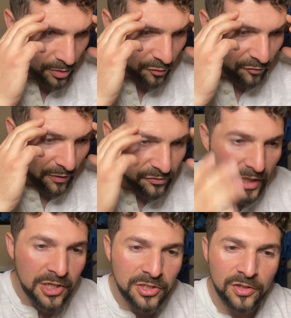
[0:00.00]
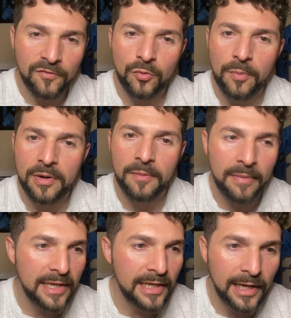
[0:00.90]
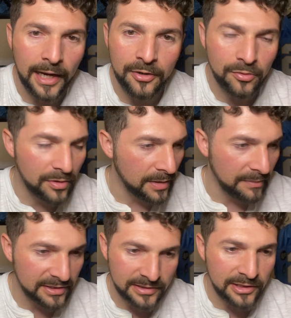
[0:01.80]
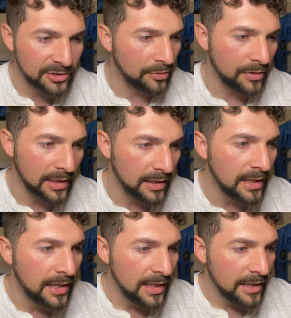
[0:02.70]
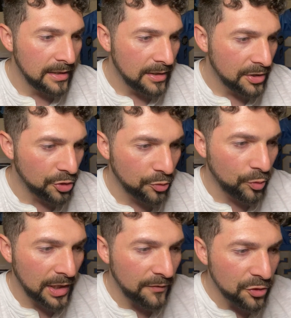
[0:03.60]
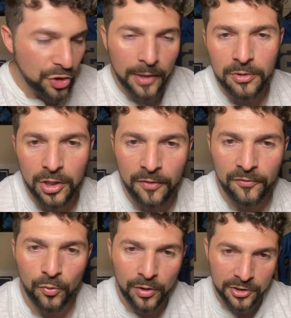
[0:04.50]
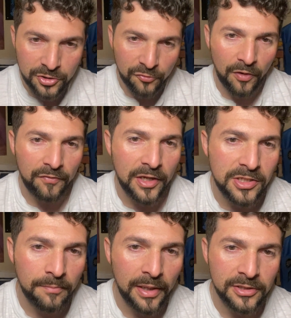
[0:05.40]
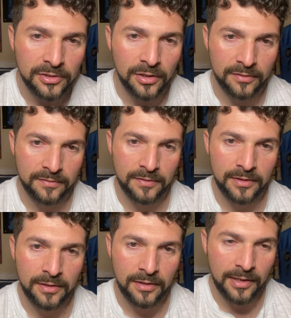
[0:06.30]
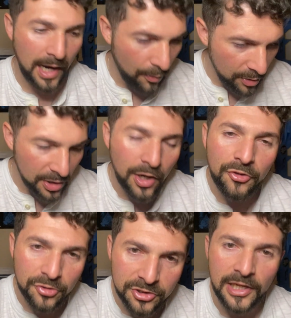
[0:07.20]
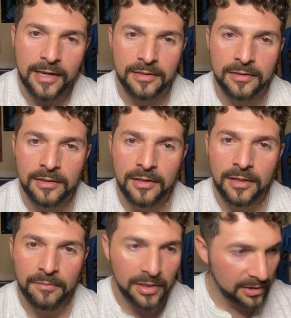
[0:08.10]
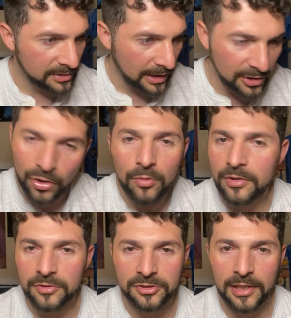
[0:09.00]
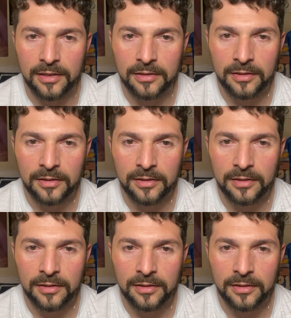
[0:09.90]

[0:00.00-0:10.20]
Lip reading: foundation of a Mexicano or a Mestizo or your whatever tribe you come from? What is your foundation based off? I want to understand because I don't understand.